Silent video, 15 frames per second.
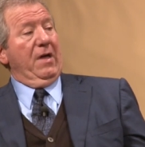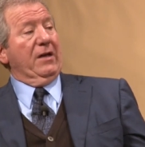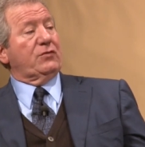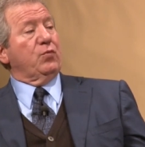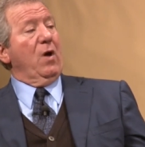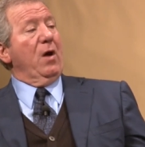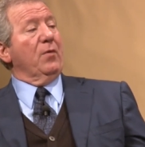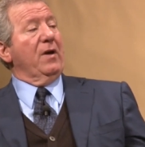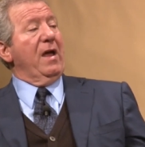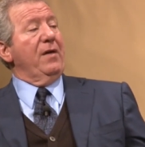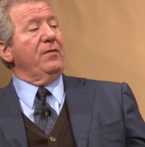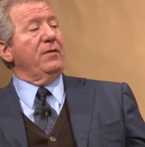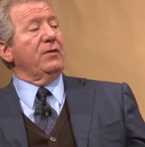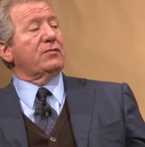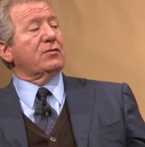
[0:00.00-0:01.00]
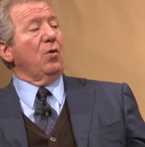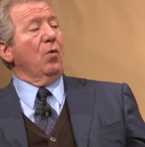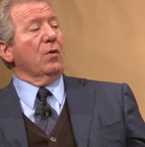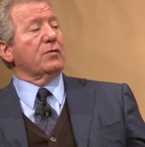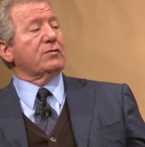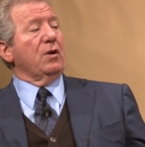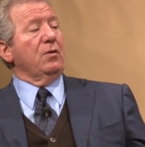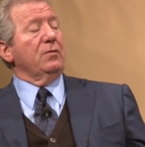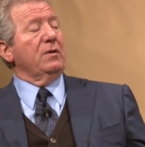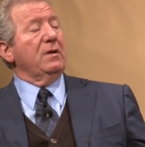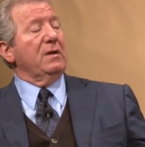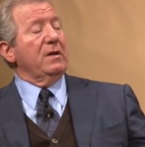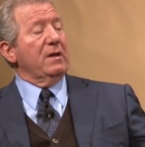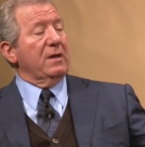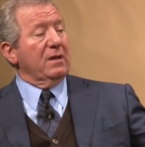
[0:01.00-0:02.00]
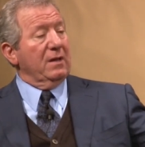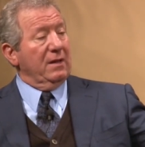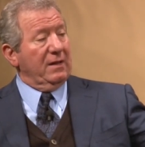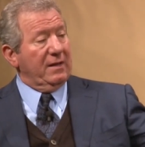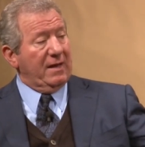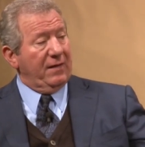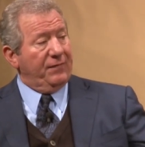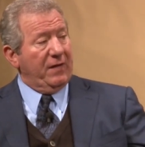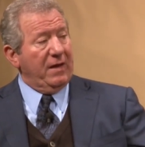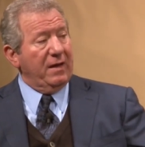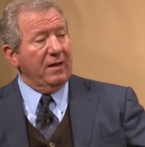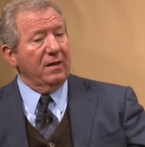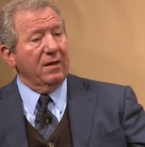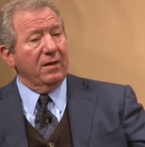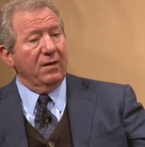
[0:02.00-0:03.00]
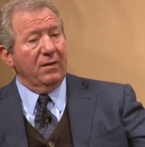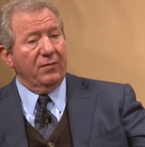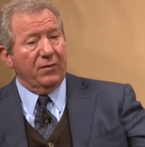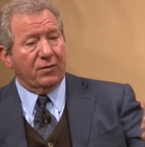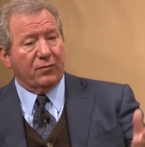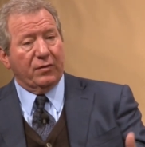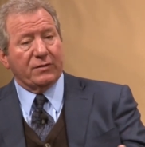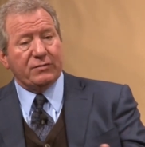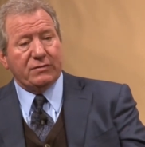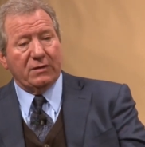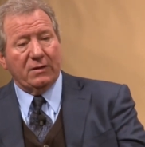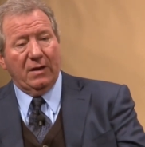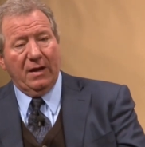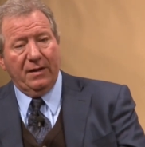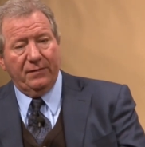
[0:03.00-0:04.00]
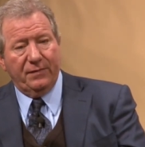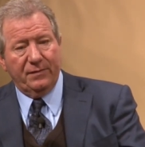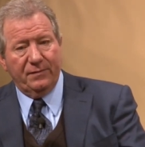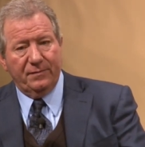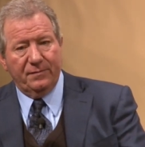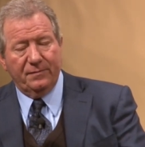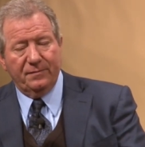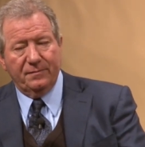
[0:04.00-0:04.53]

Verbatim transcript: That's why we're having this course on living the Christian life.